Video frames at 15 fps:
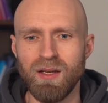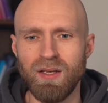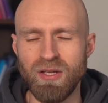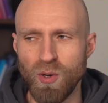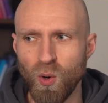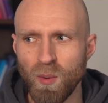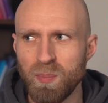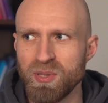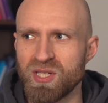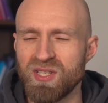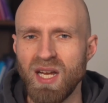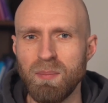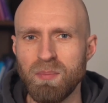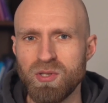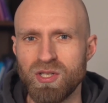your
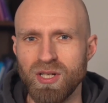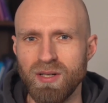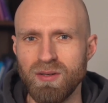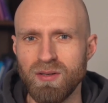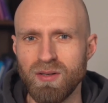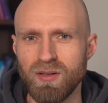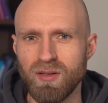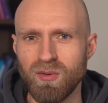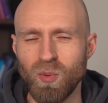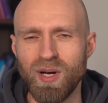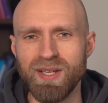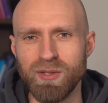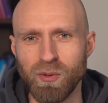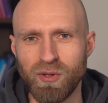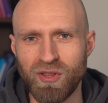perception, where
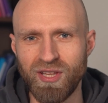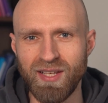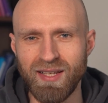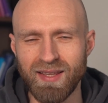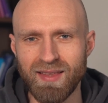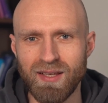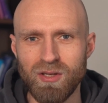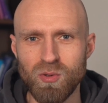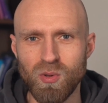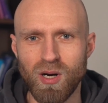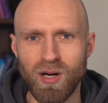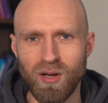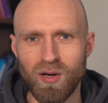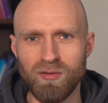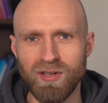you think that you
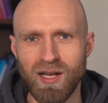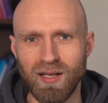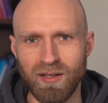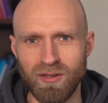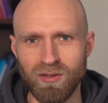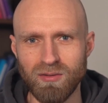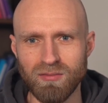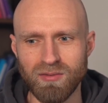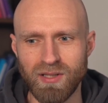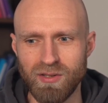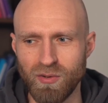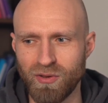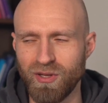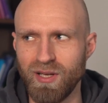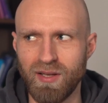are low value, and
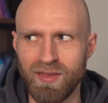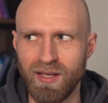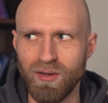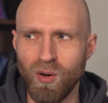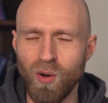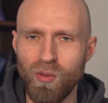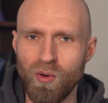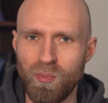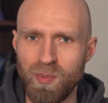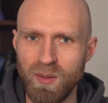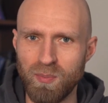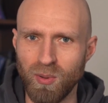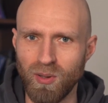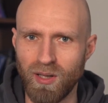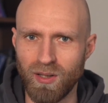you think that other
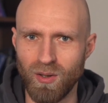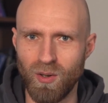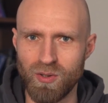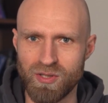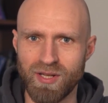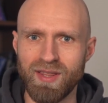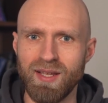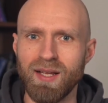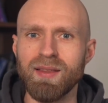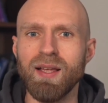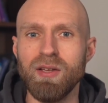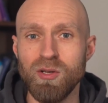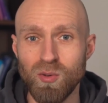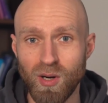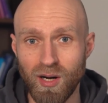people are going to think
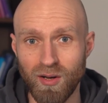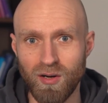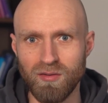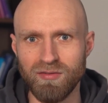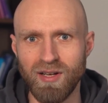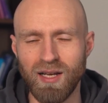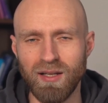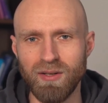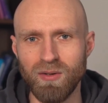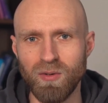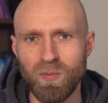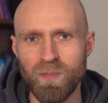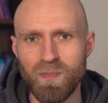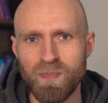that you are low value,